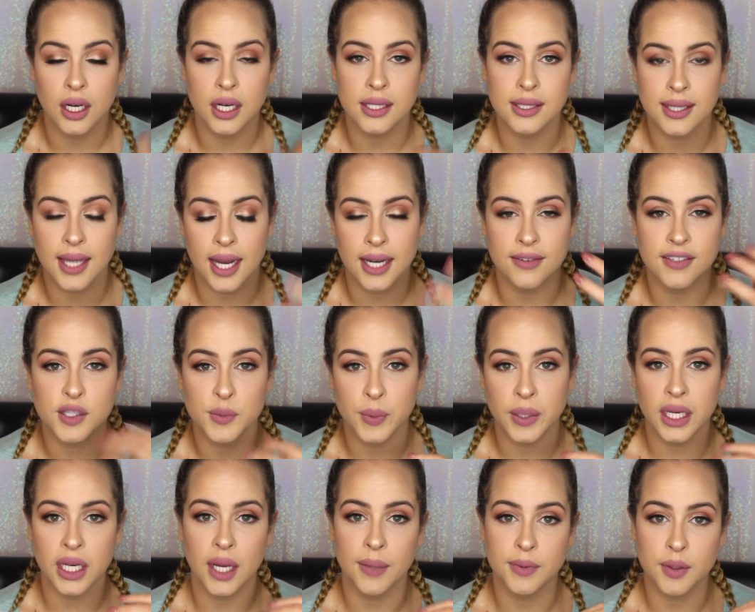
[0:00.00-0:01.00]
it's kind of
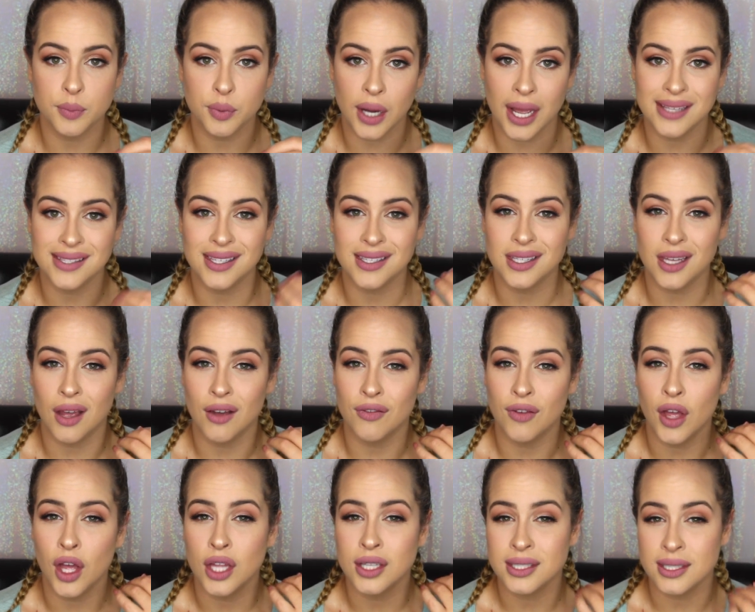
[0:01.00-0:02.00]
speeding up the process
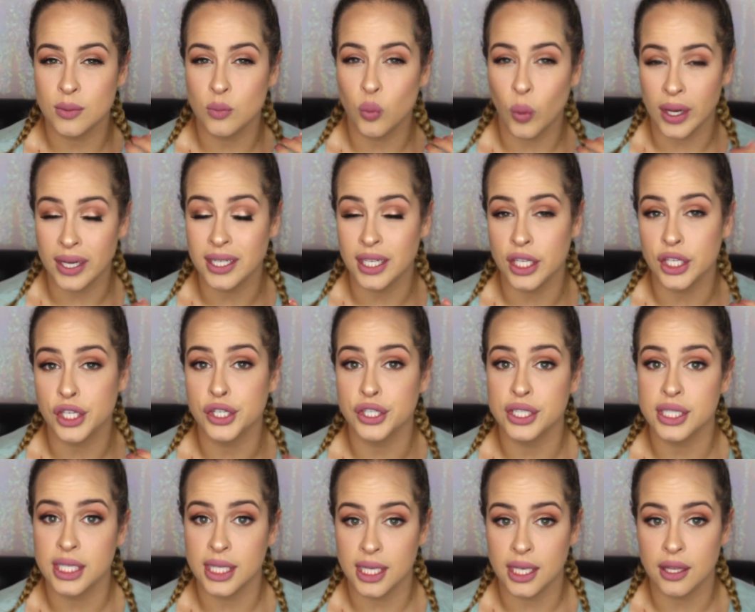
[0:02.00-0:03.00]
of whitening
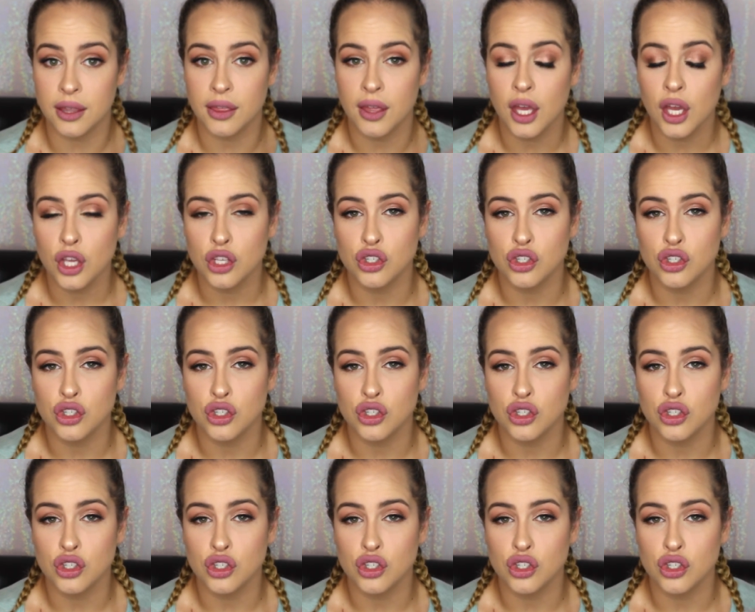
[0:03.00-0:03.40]
your teeth.